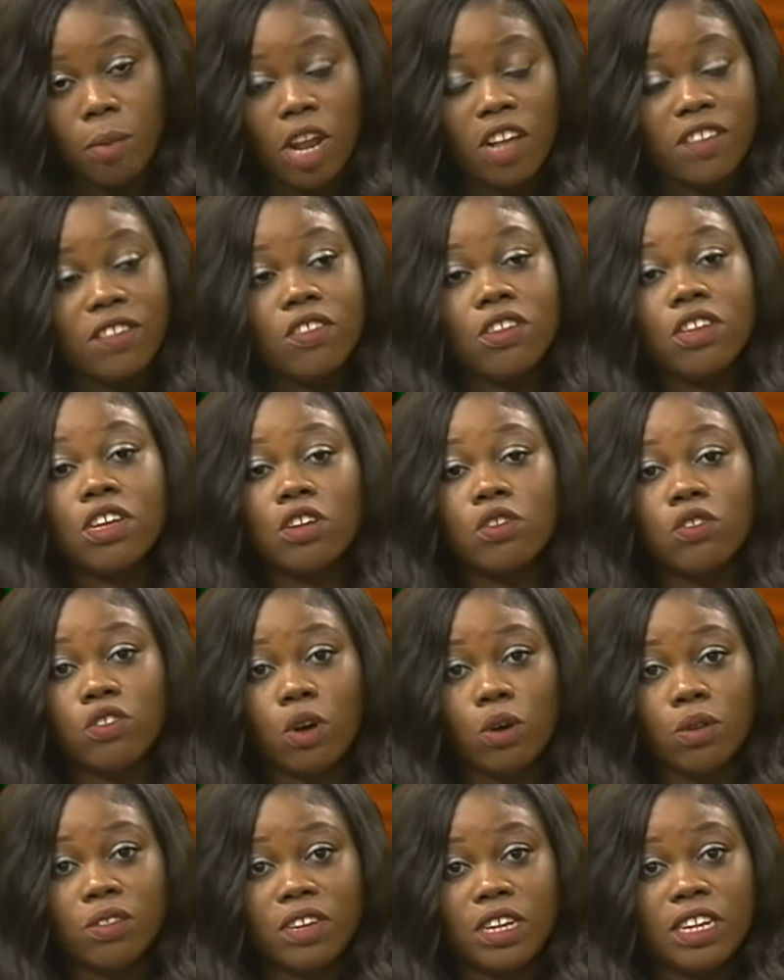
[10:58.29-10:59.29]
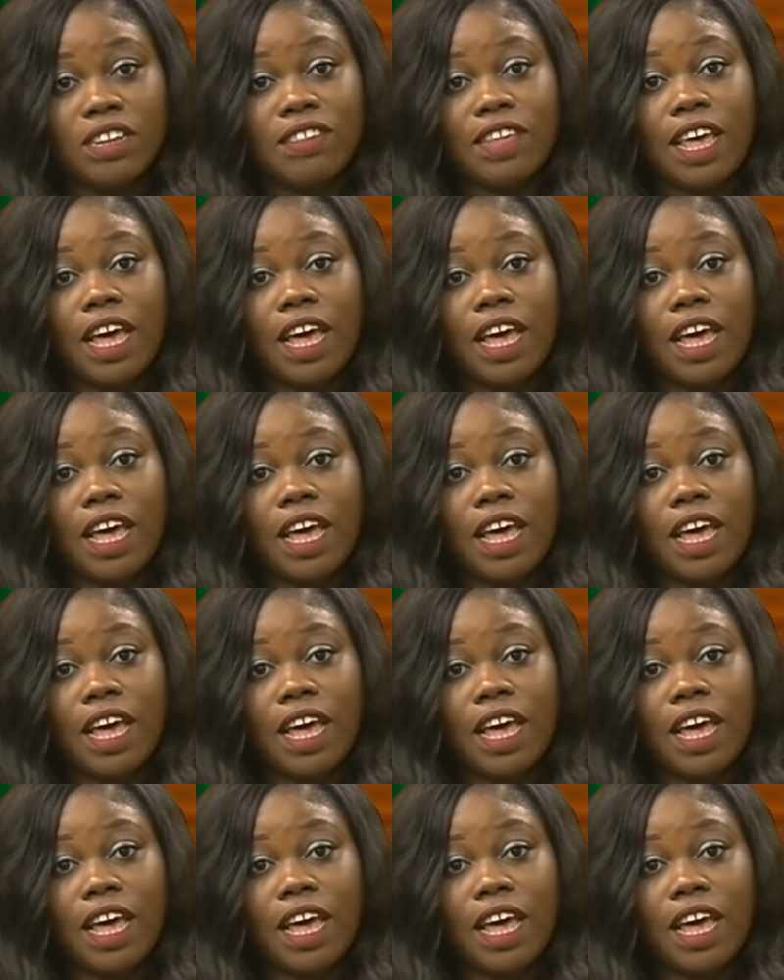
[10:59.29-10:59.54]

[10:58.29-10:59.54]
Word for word: Luster Consulting is